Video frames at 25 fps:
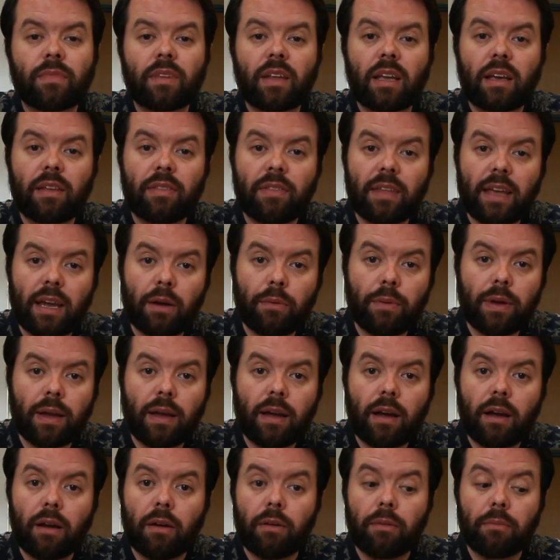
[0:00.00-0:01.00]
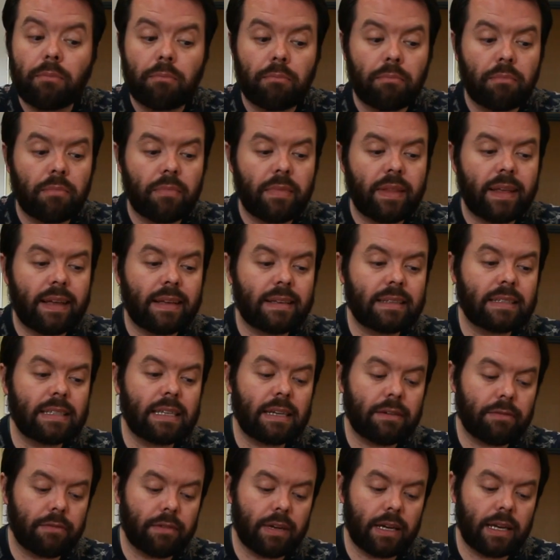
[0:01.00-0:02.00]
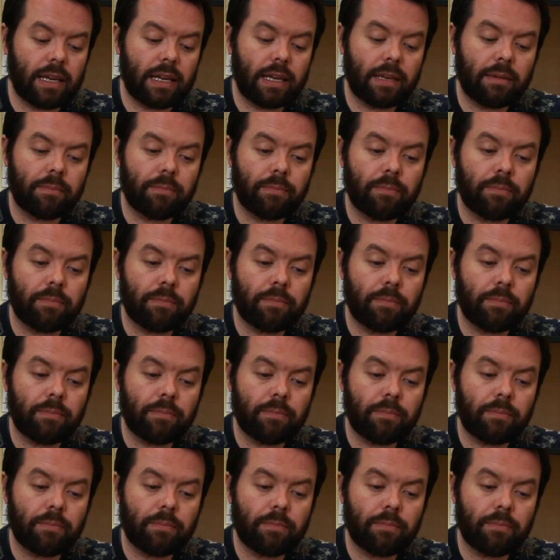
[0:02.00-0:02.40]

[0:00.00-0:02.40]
And there we go. That's it really.